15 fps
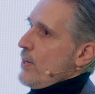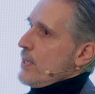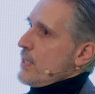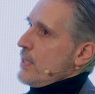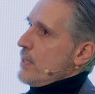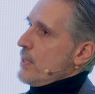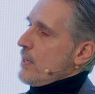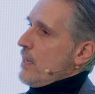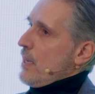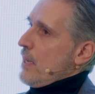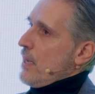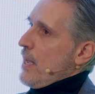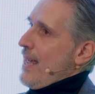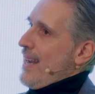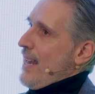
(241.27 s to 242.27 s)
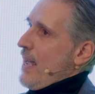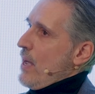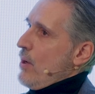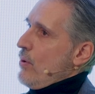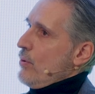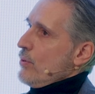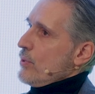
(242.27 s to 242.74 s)
as it
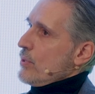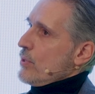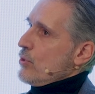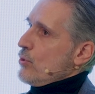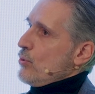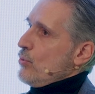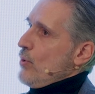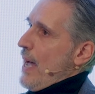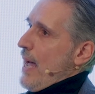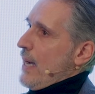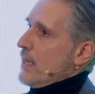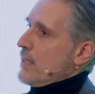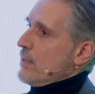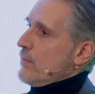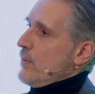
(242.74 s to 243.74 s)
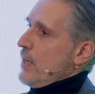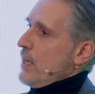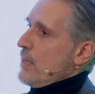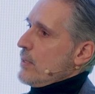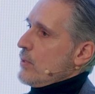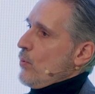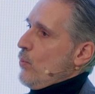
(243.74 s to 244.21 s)
allows to
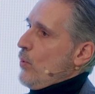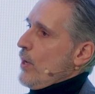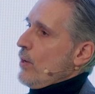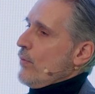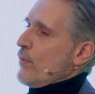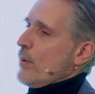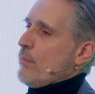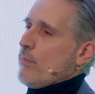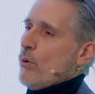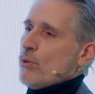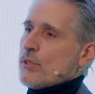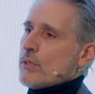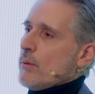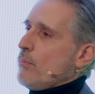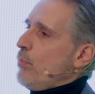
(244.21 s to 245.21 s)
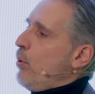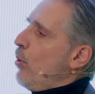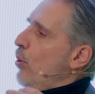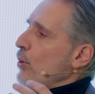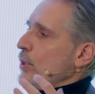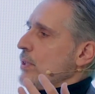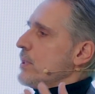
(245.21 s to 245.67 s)
activate one of the most
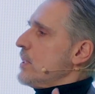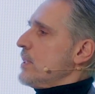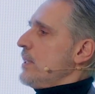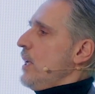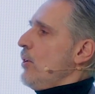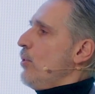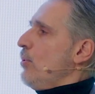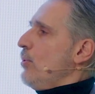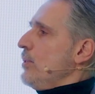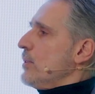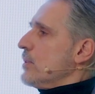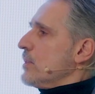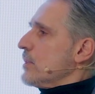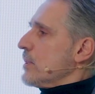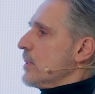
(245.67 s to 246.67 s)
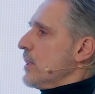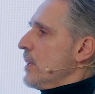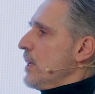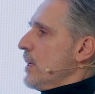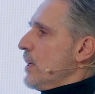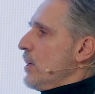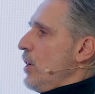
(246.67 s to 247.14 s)
important stakeholders
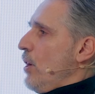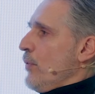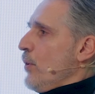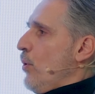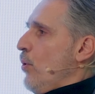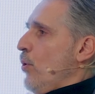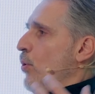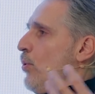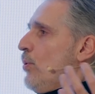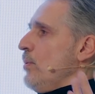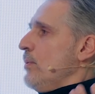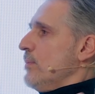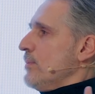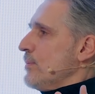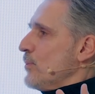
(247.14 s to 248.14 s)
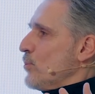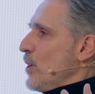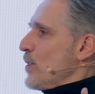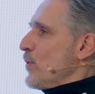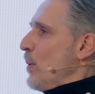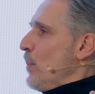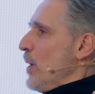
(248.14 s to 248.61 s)
of the whole
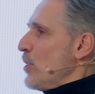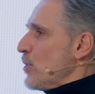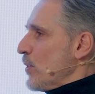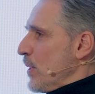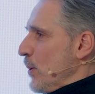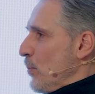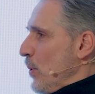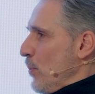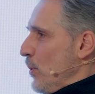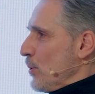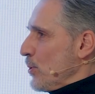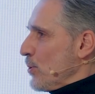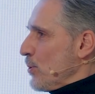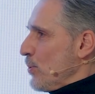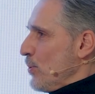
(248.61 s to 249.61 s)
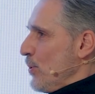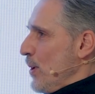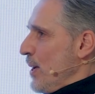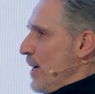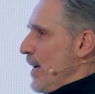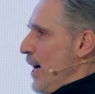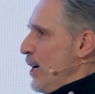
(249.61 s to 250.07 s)
transformation that we want to
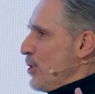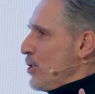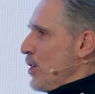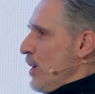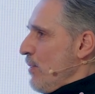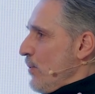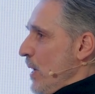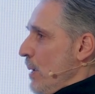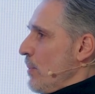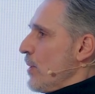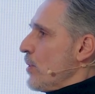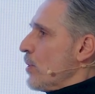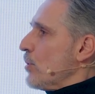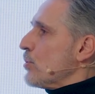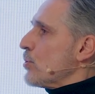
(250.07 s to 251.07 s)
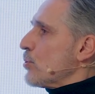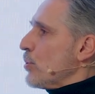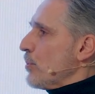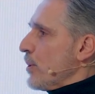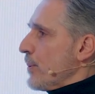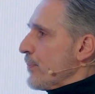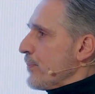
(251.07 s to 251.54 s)
achieve, namely the consumer.